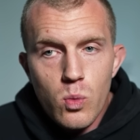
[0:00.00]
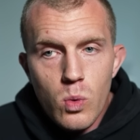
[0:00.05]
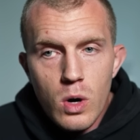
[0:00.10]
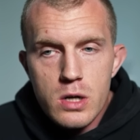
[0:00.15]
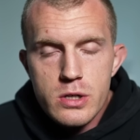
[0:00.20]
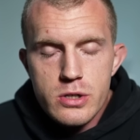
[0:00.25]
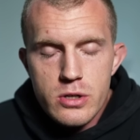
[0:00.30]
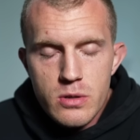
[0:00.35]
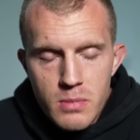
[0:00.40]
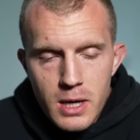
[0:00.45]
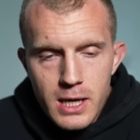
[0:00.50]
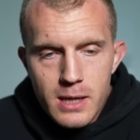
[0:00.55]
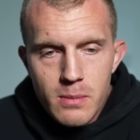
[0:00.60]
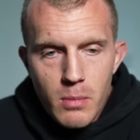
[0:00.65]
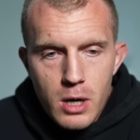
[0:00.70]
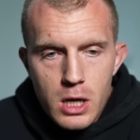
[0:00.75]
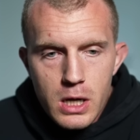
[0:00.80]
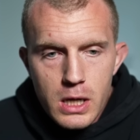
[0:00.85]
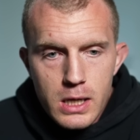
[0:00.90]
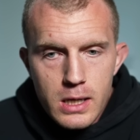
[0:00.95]
want to make
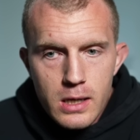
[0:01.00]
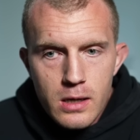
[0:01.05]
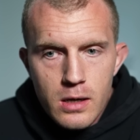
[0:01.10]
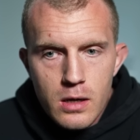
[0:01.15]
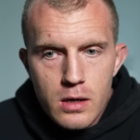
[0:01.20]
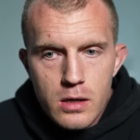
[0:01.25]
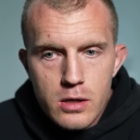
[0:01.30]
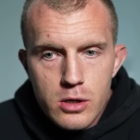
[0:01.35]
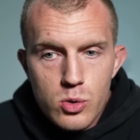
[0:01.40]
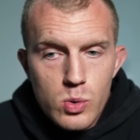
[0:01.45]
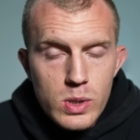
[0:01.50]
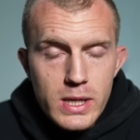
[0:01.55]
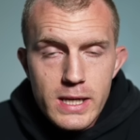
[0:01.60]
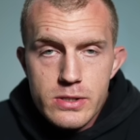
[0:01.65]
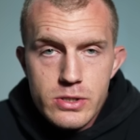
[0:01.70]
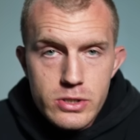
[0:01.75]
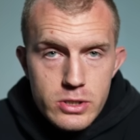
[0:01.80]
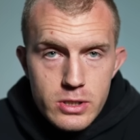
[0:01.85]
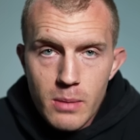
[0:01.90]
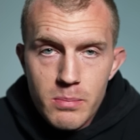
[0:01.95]
money, you
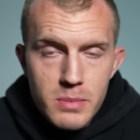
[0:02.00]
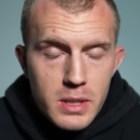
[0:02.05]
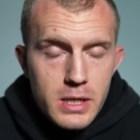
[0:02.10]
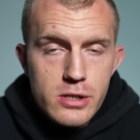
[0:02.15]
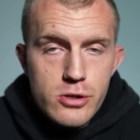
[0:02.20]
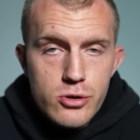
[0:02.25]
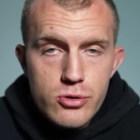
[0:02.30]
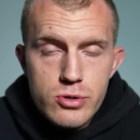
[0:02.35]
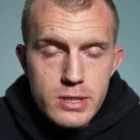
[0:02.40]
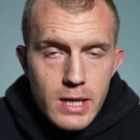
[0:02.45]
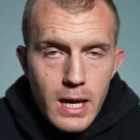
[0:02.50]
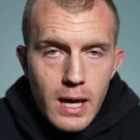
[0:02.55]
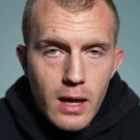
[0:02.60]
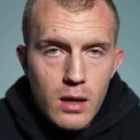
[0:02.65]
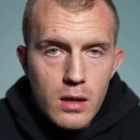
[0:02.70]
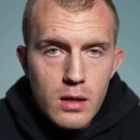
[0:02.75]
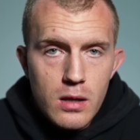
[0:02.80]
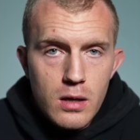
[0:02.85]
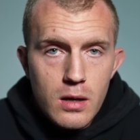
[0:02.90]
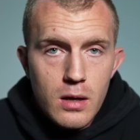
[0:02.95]
need something to
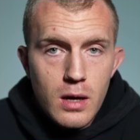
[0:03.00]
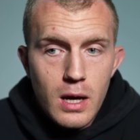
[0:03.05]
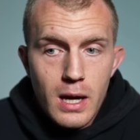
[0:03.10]
sell